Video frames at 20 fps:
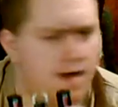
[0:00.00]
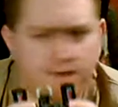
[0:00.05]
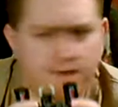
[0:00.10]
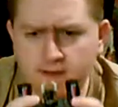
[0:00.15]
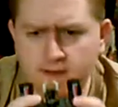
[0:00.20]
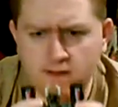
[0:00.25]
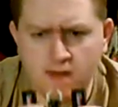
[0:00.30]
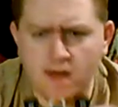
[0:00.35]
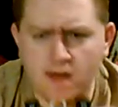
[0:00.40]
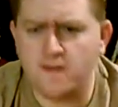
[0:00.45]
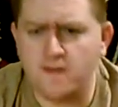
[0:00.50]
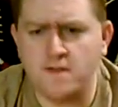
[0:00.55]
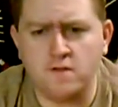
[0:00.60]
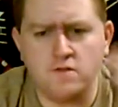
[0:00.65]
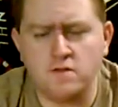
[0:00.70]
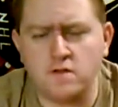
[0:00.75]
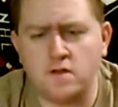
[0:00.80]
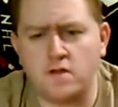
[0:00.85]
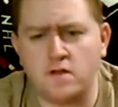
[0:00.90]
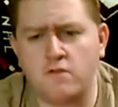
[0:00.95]
And I think
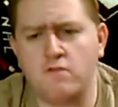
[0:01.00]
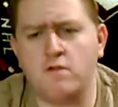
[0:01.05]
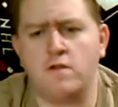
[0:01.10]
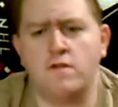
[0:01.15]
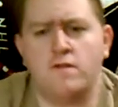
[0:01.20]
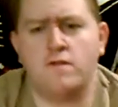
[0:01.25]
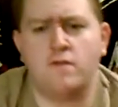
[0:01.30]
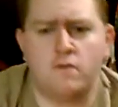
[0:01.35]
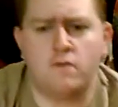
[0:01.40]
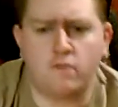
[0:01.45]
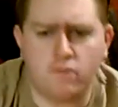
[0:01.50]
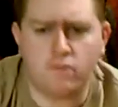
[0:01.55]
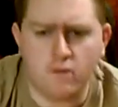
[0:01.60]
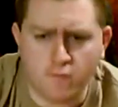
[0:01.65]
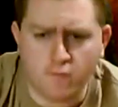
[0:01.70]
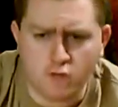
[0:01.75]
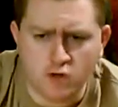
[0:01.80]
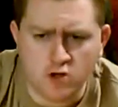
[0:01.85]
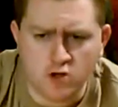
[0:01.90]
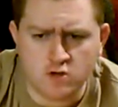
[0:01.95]
those are the
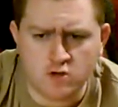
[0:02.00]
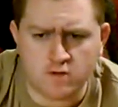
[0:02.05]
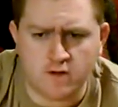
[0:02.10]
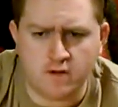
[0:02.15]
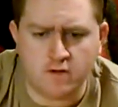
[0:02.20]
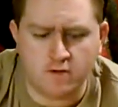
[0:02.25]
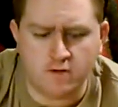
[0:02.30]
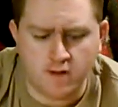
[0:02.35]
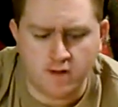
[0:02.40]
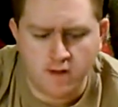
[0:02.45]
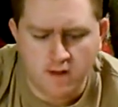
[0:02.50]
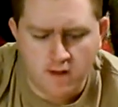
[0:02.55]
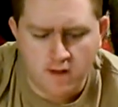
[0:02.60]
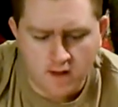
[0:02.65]
three Voyagers I own.